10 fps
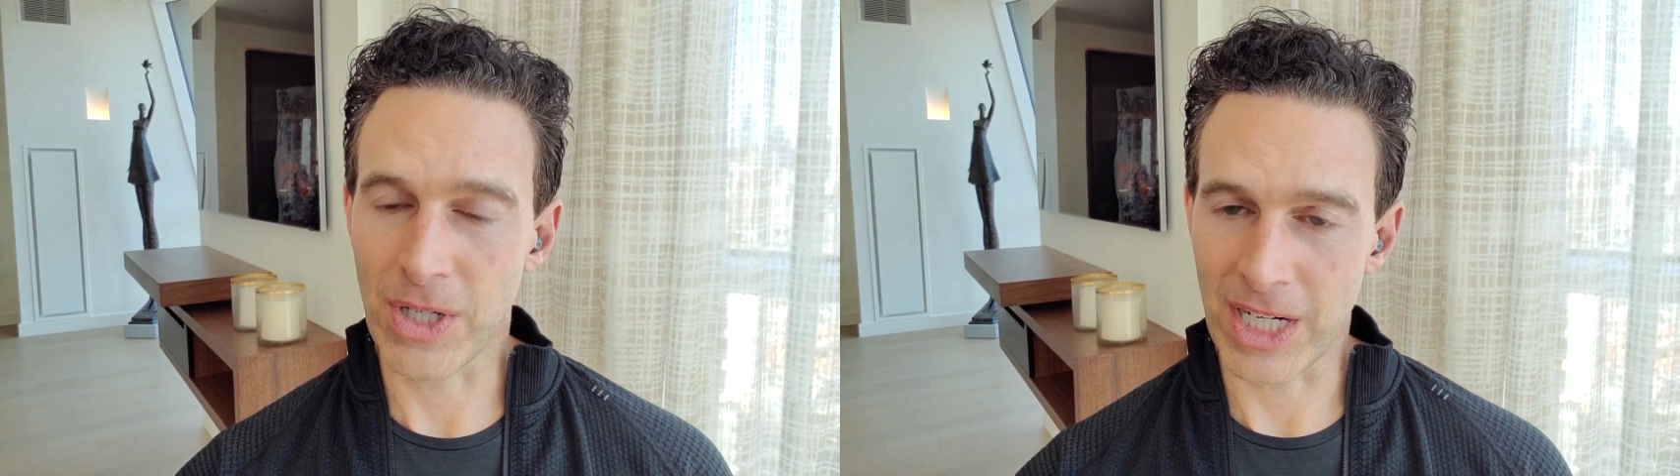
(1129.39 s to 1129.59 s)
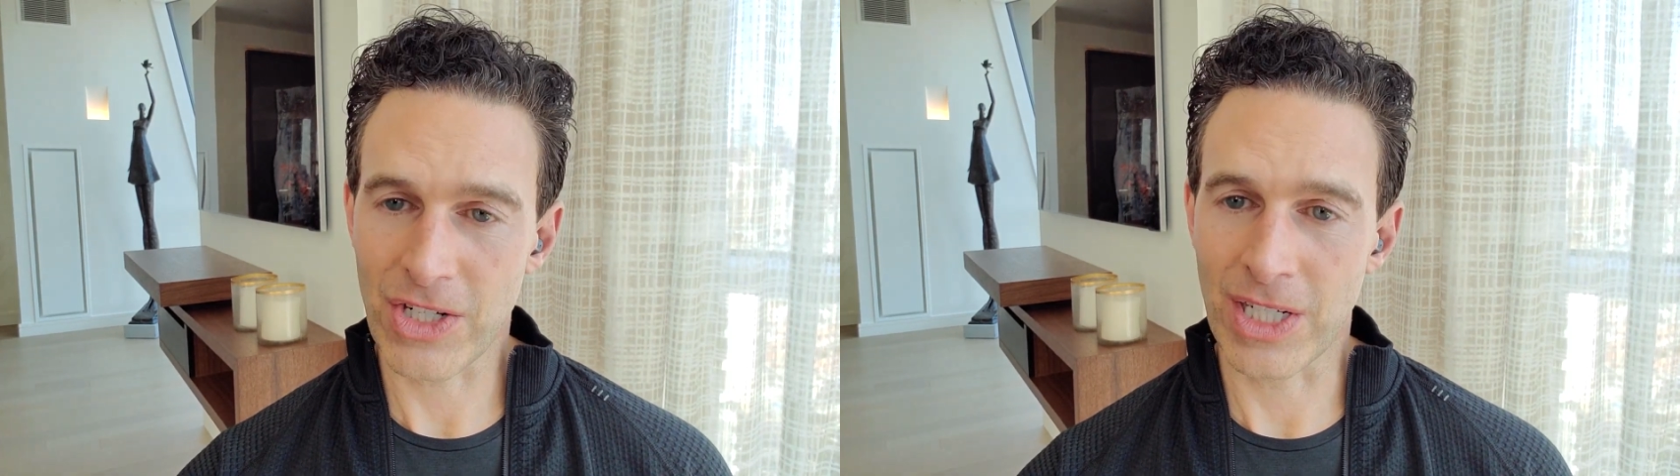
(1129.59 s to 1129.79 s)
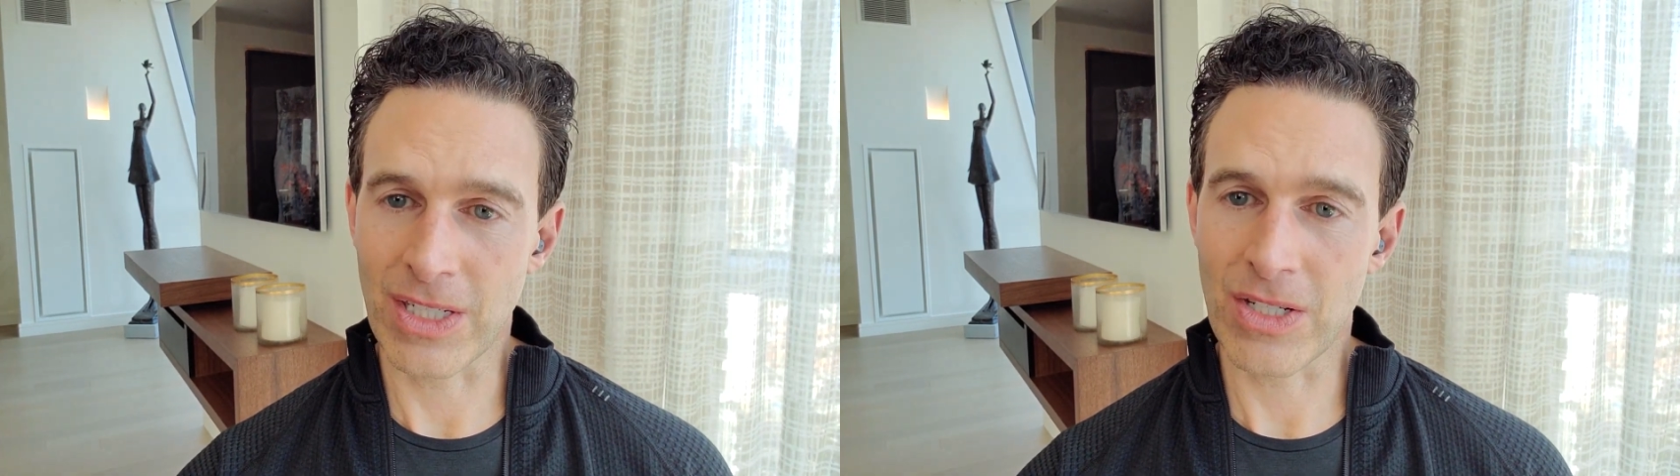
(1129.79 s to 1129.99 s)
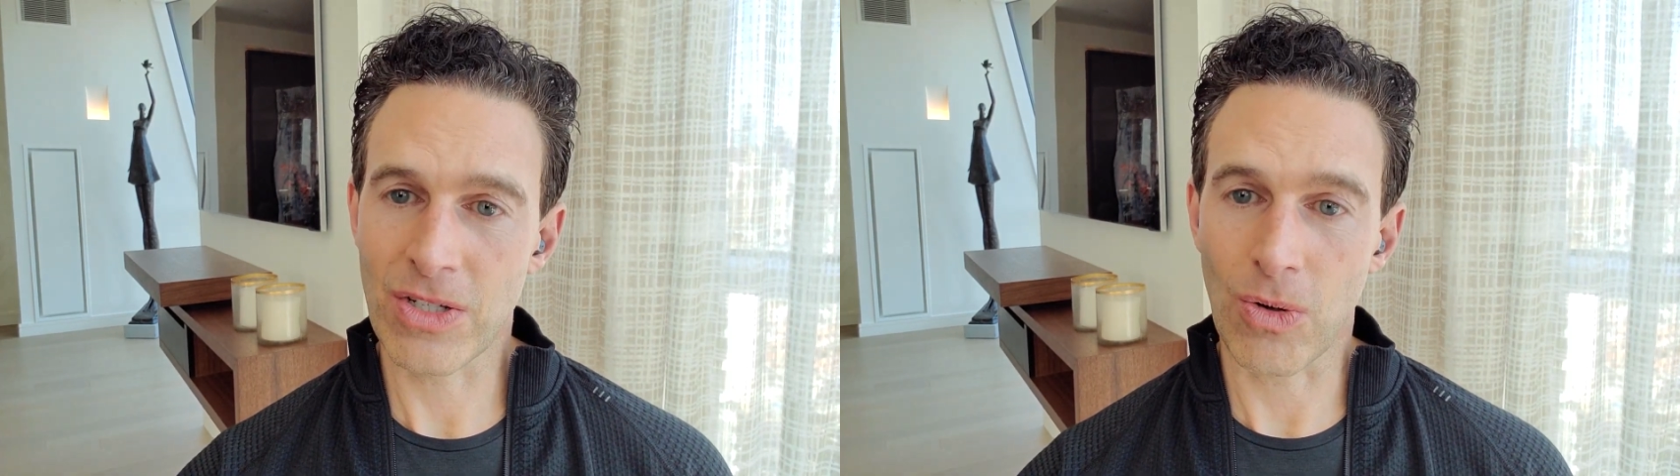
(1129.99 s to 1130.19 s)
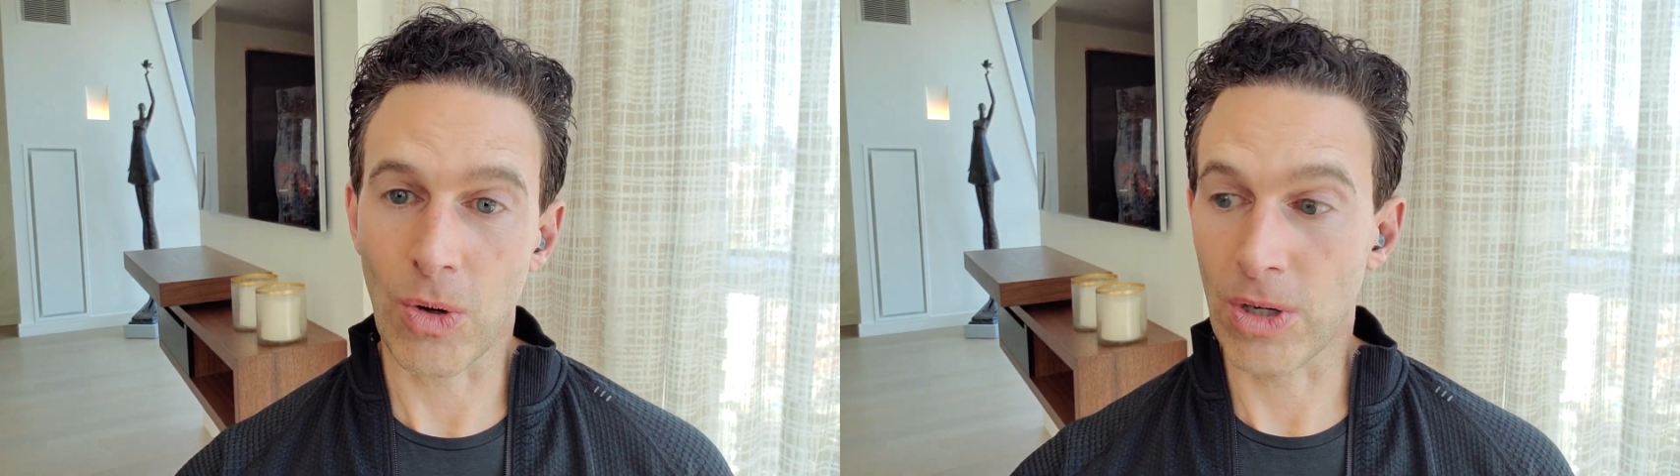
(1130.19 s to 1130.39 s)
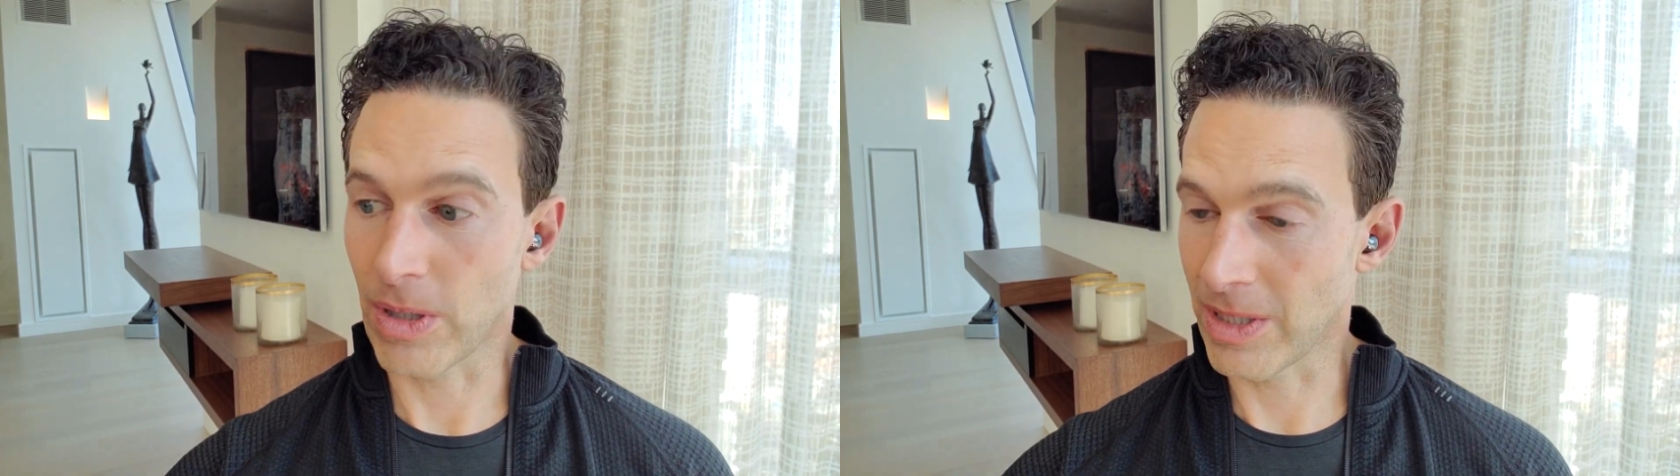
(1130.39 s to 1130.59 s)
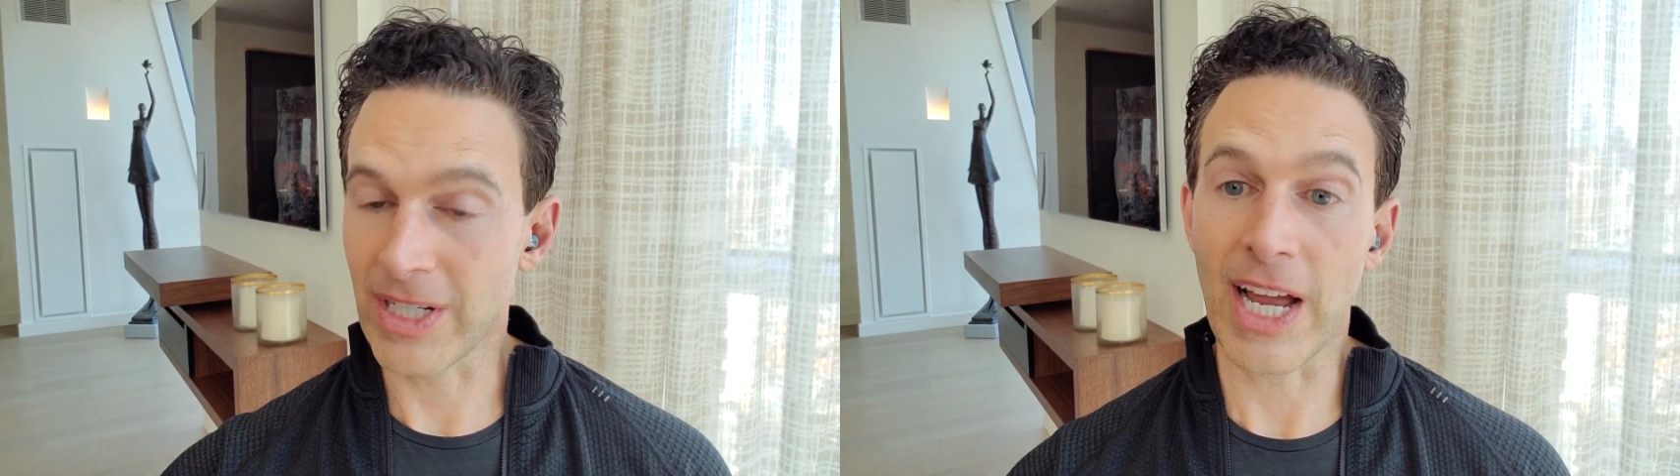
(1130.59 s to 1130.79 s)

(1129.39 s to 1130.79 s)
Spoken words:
predictions or